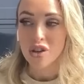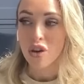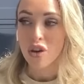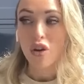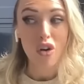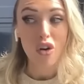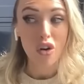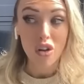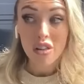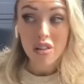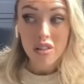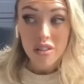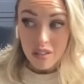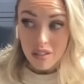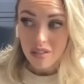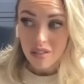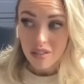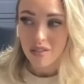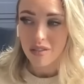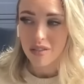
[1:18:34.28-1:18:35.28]
all
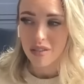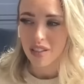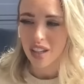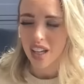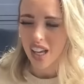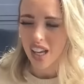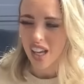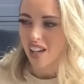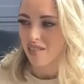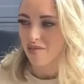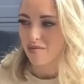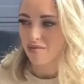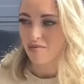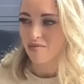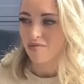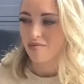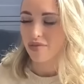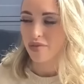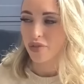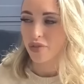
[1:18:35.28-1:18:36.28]
um,
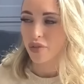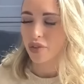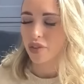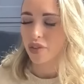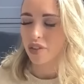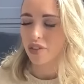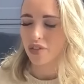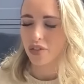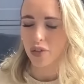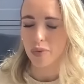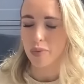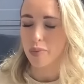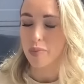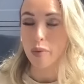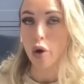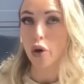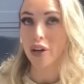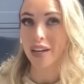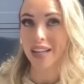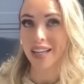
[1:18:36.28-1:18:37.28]
for
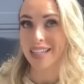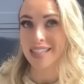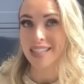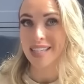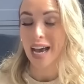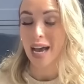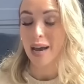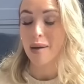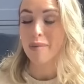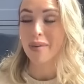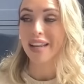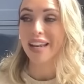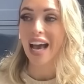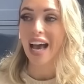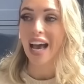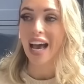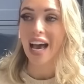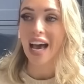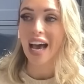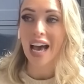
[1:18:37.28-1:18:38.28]
morning time. I mean,
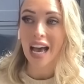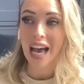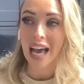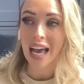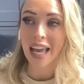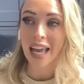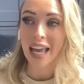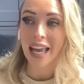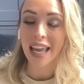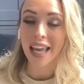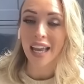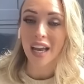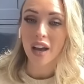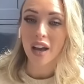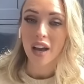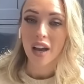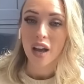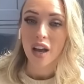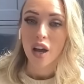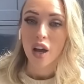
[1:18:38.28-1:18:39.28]
I
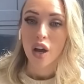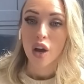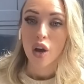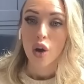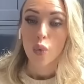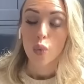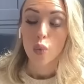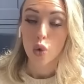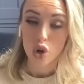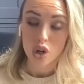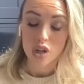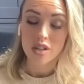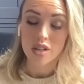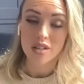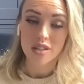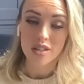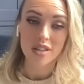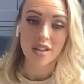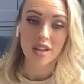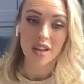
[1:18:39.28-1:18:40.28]
was
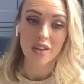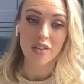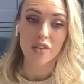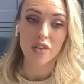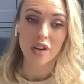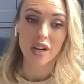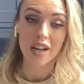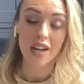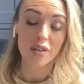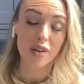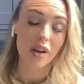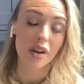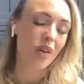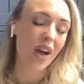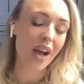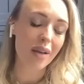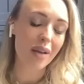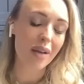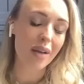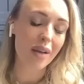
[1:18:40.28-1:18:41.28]
a,
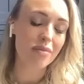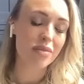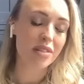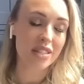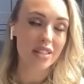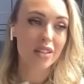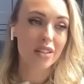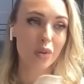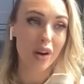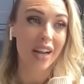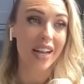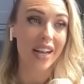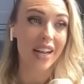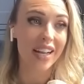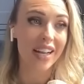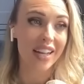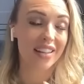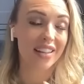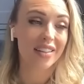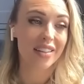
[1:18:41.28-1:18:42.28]
I'm still quite
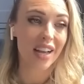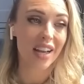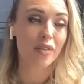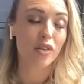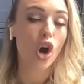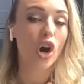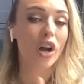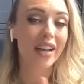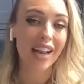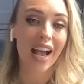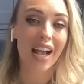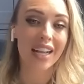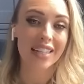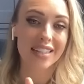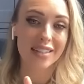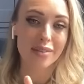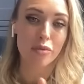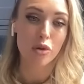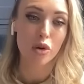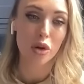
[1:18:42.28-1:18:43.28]
a, a, not a nice
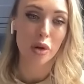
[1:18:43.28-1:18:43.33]
morning